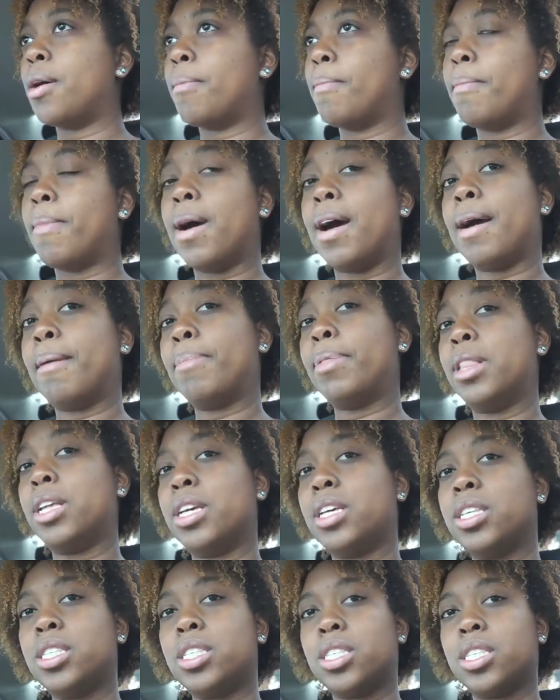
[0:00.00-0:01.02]
my
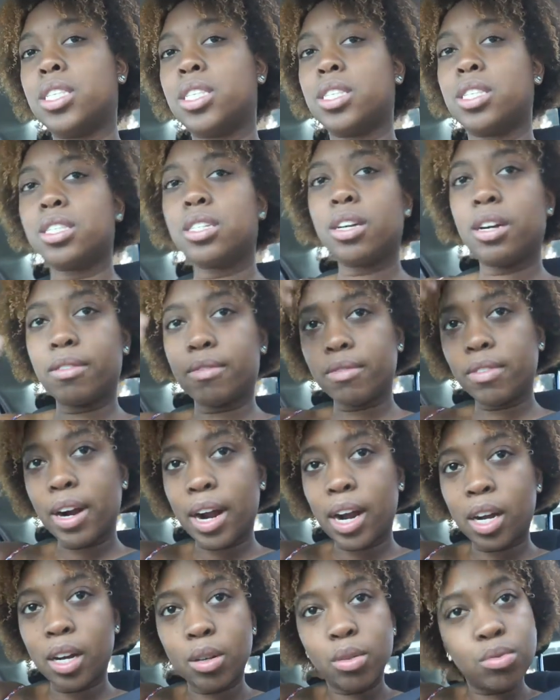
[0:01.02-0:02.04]
place
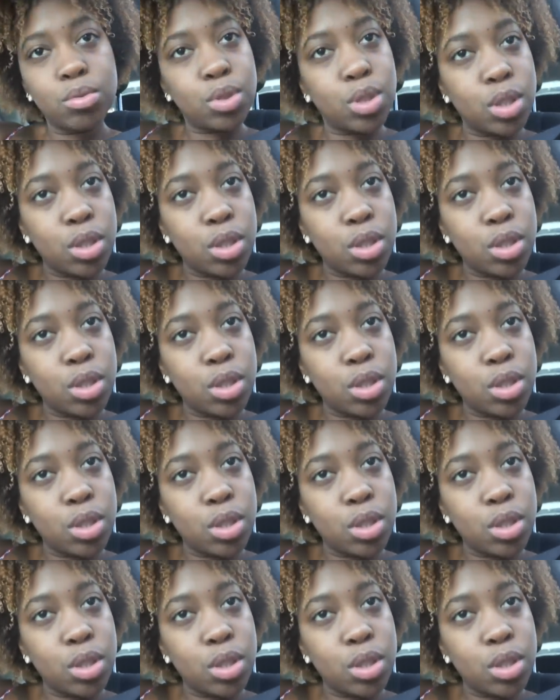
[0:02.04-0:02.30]
around